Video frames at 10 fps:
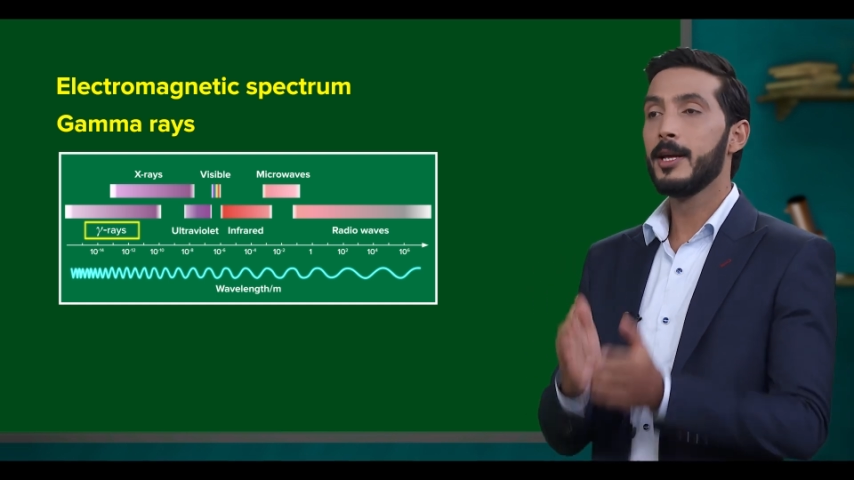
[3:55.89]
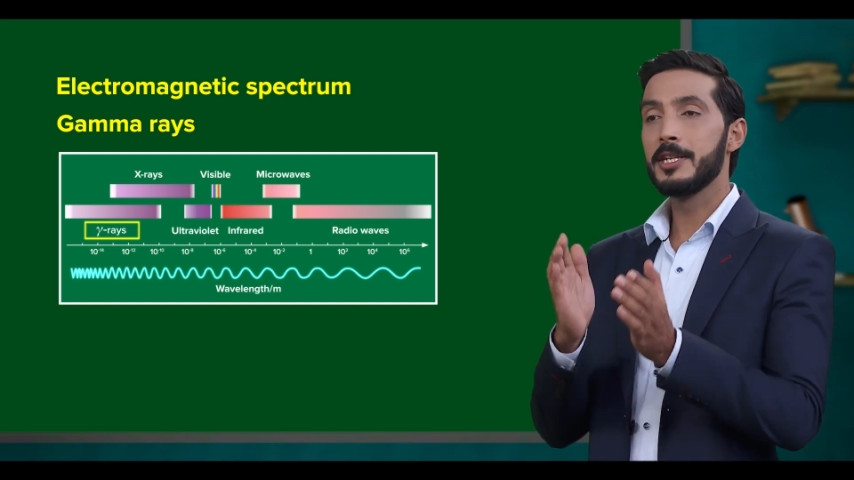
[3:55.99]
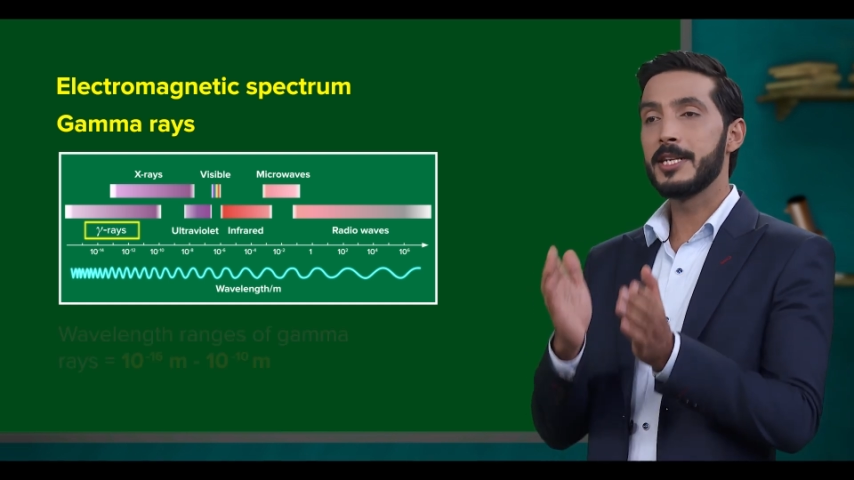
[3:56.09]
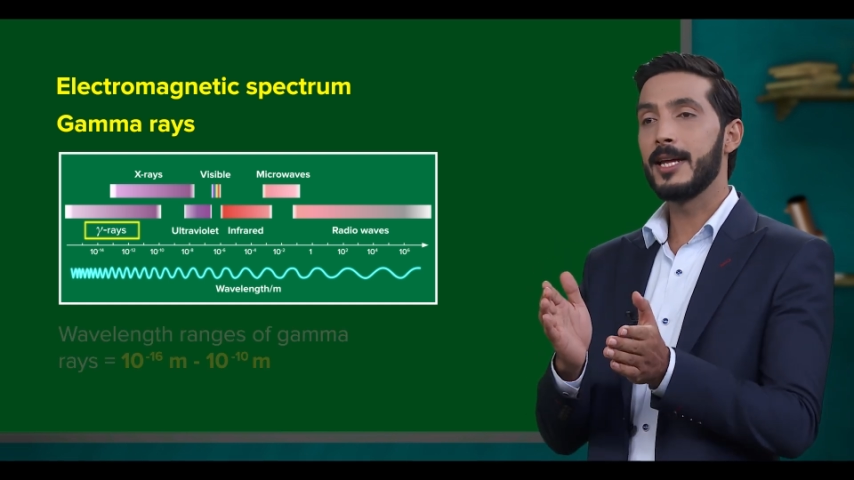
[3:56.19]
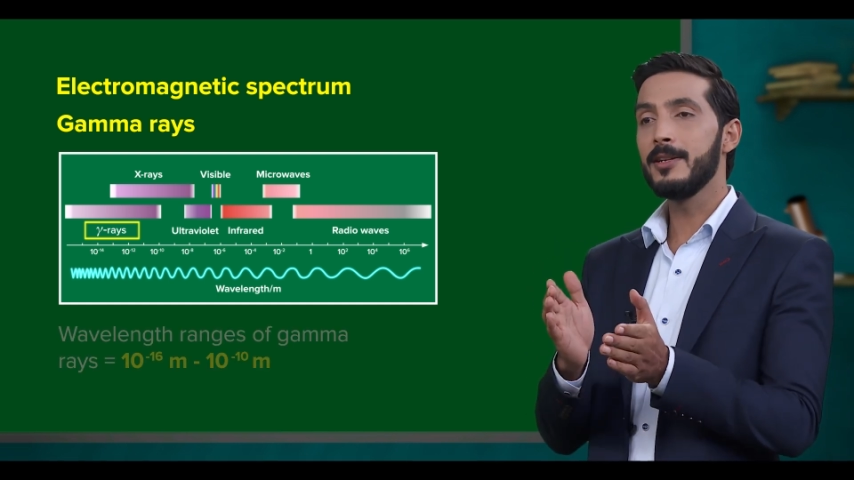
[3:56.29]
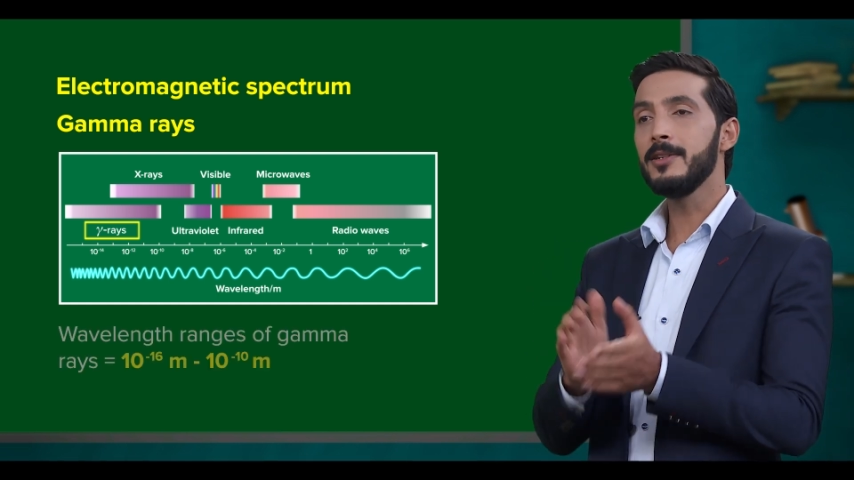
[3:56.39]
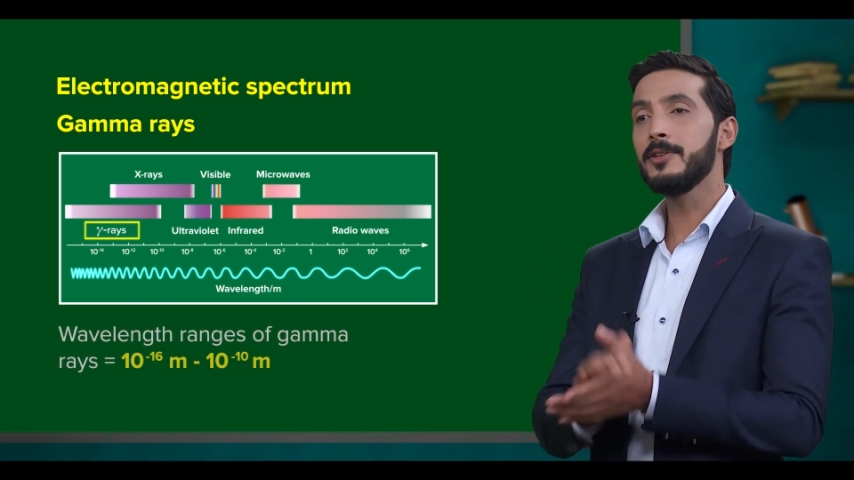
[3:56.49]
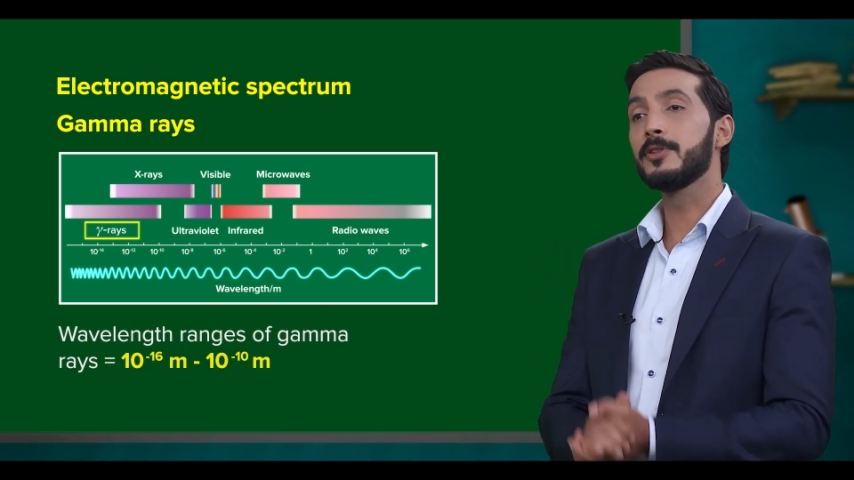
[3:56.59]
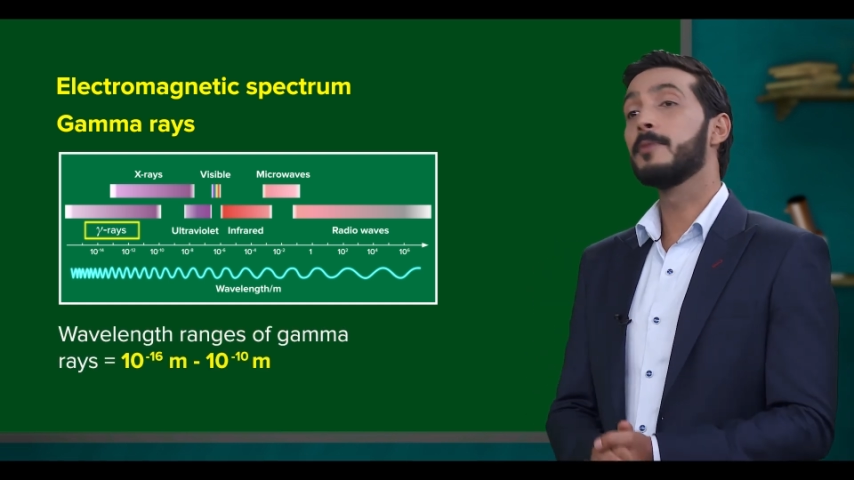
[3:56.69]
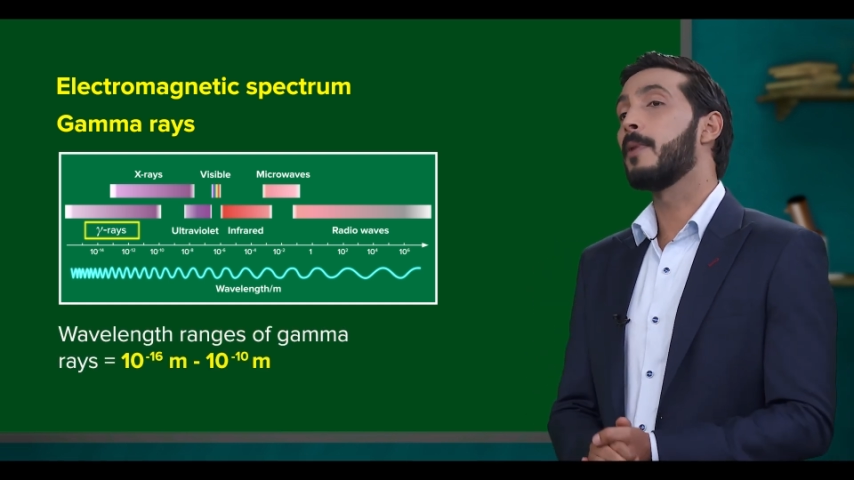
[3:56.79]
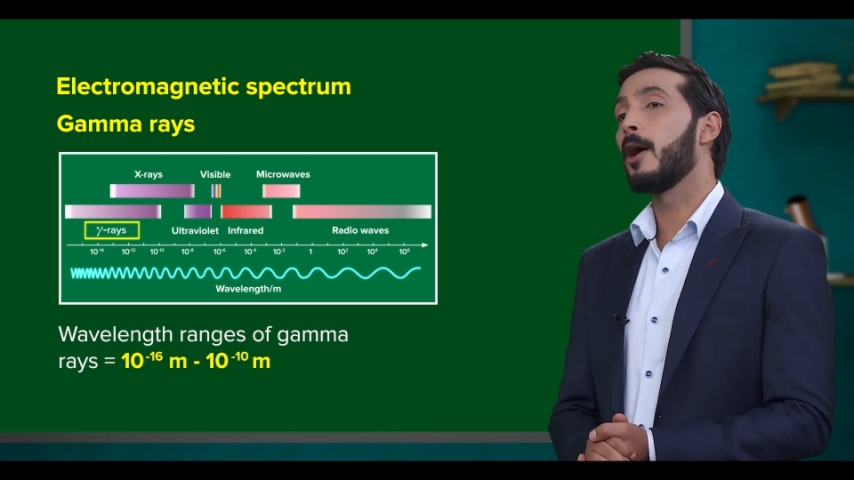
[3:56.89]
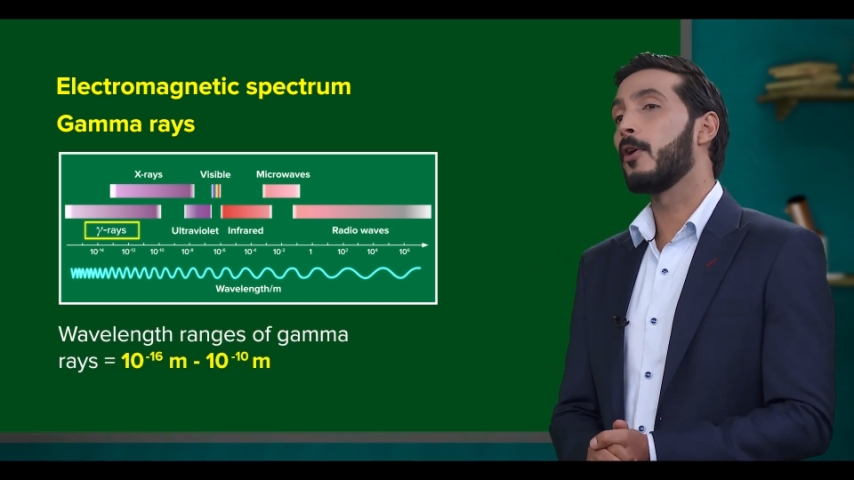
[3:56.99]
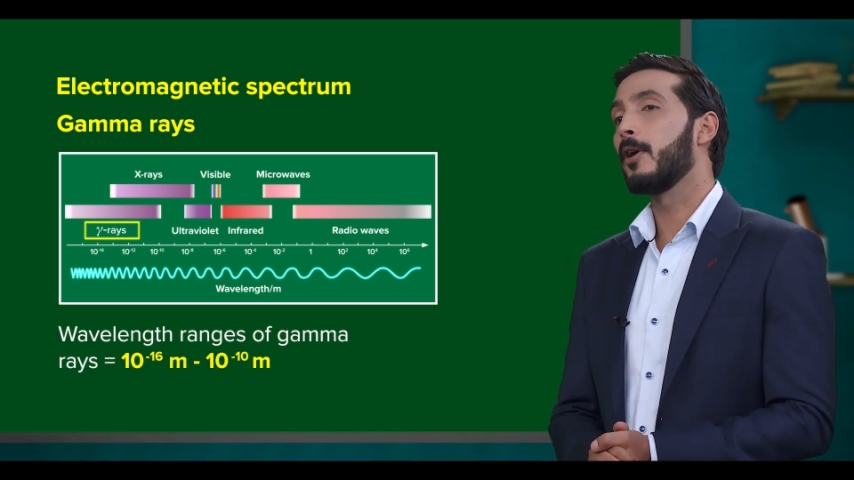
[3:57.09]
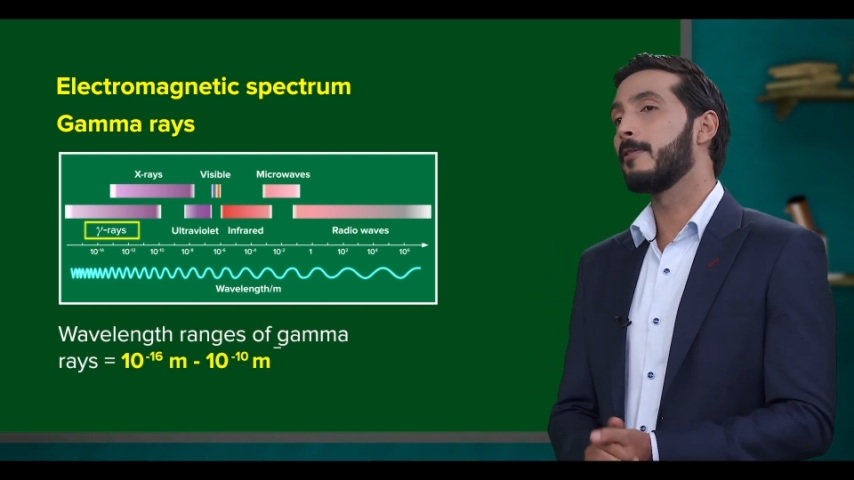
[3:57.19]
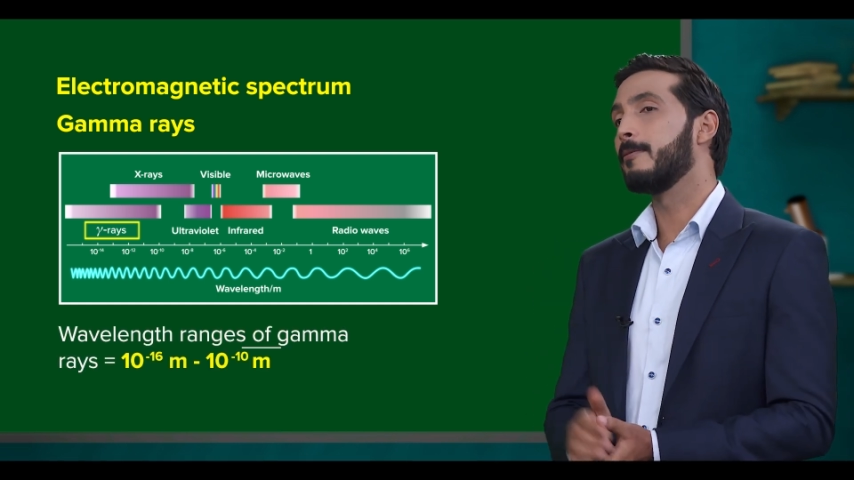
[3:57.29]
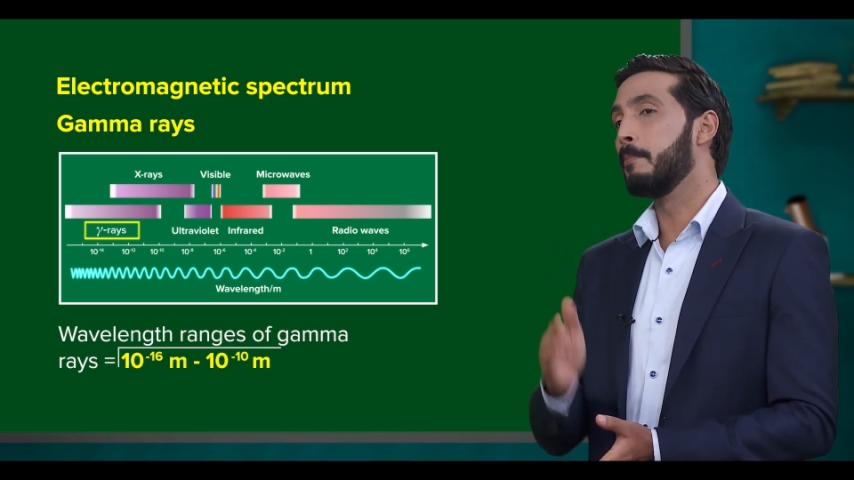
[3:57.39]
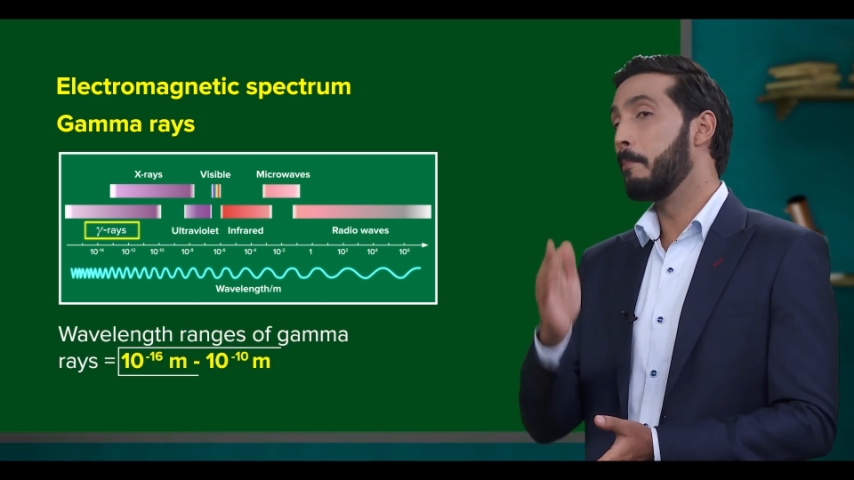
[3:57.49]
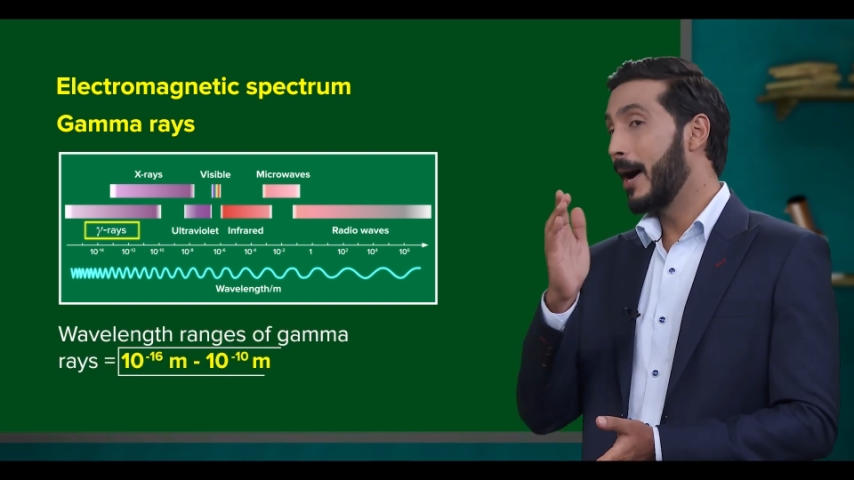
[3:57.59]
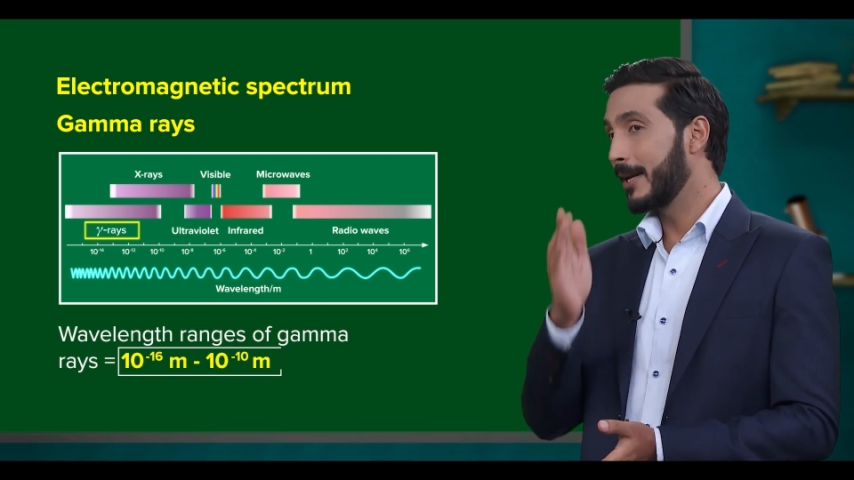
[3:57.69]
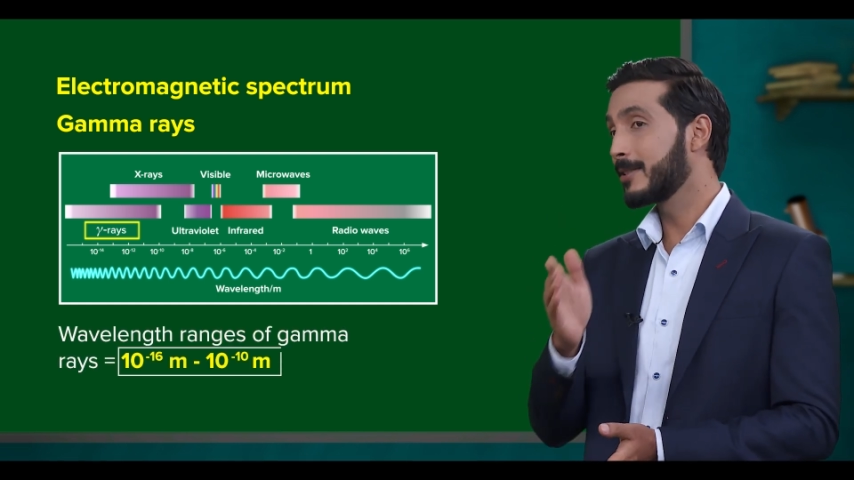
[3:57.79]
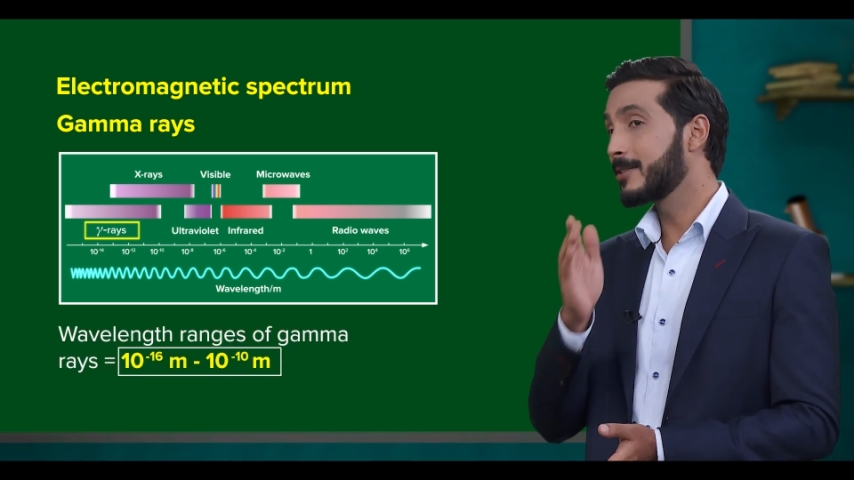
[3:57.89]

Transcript: 10 to the power of minus